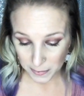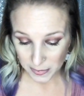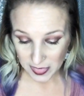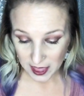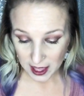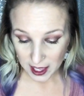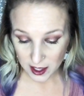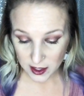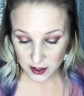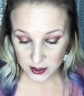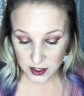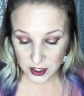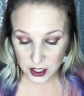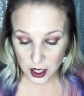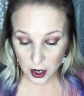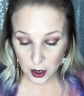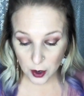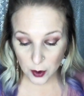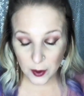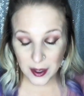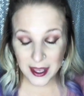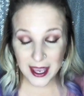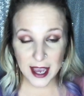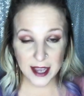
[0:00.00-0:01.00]
So
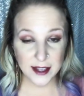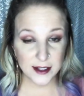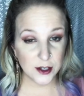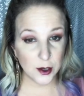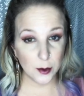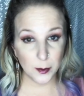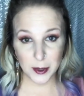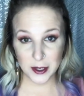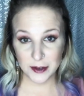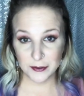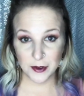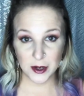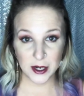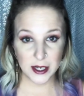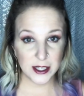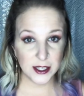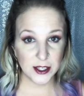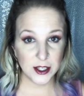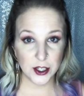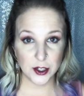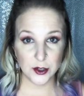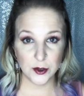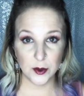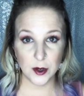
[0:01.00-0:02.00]
yeah, don't be afraid to
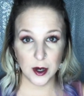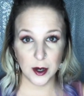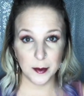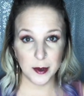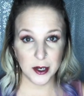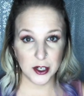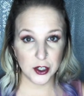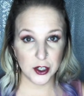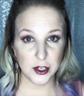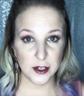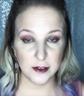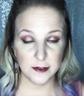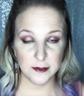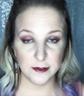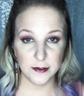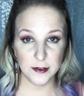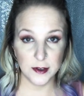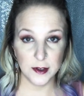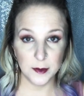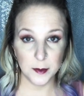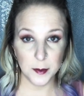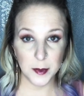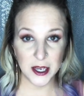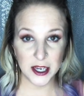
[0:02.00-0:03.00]
do a bunch of
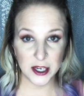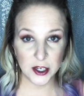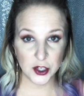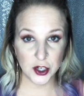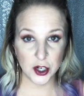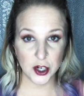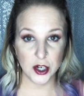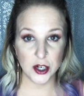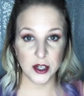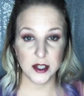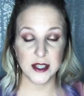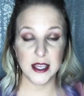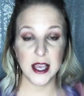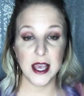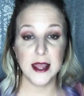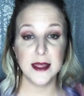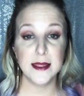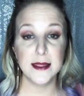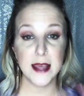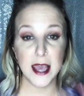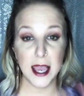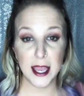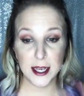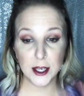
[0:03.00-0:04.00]
pictures, and
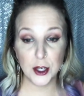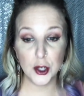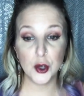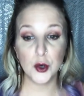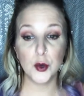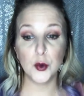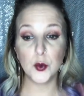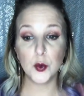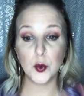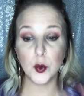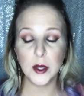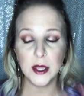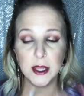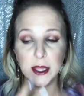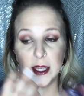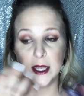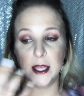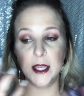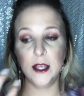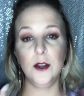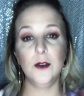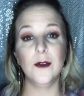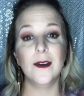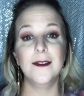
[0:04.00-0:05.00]
then
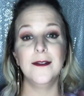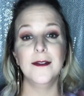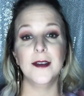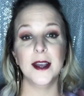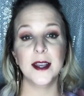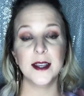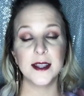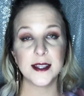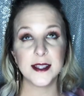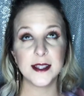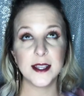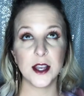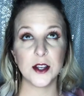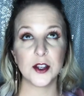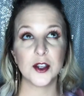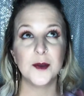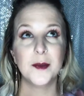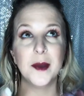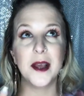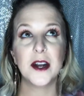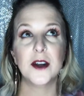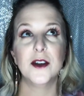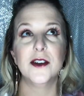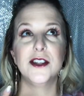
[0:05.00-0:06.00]
you have such a
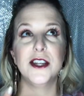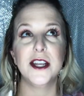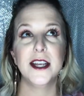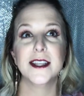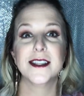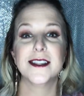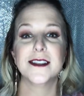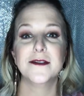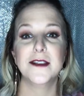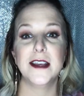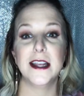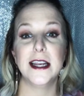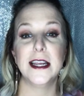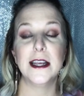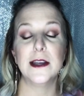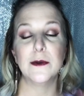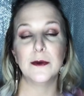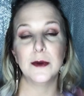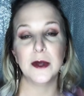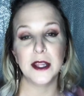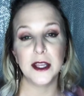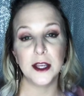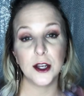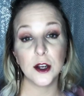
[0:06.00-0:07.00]
better chance of getting a
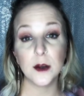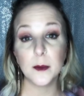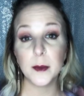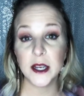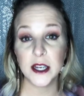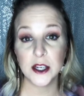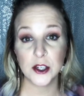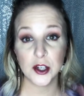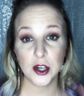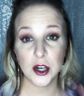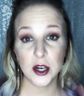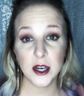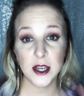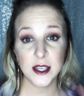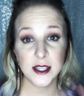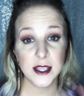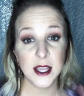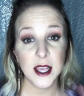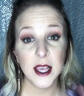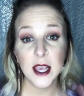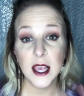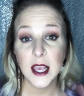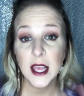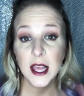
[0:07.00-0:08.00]
really good picture. Because
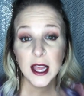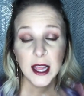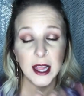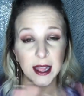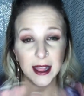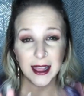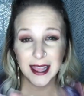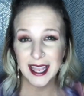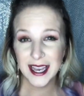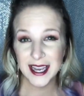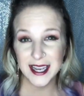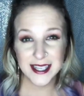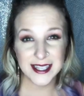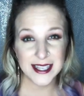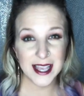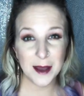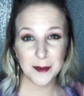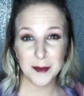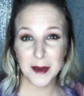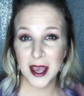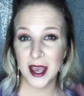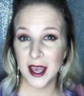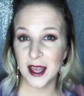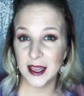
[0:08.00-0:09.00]
ladies, I'm
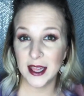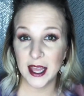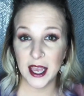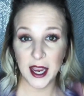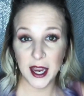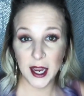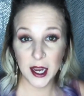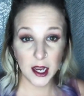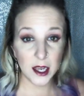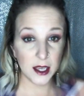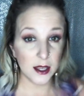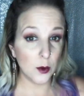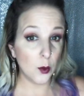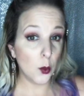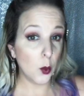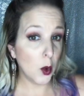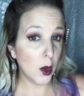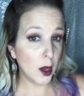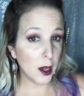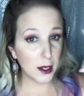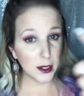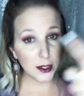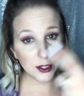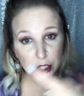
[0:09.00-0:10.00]
not like
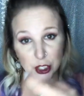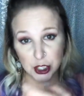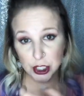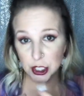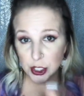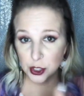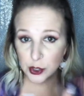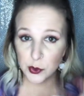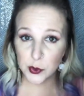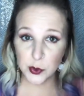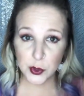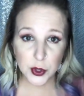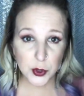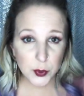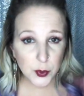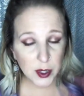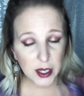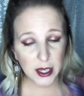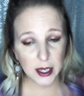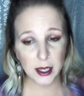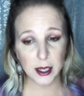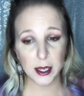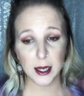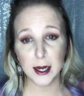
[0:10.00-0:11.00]
1, 2,
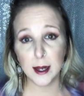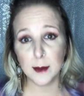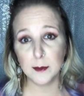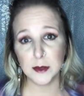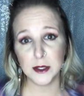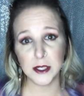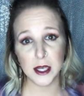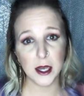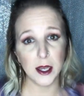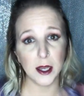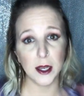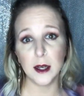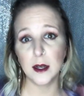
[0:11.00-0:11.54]
3 and I'm done.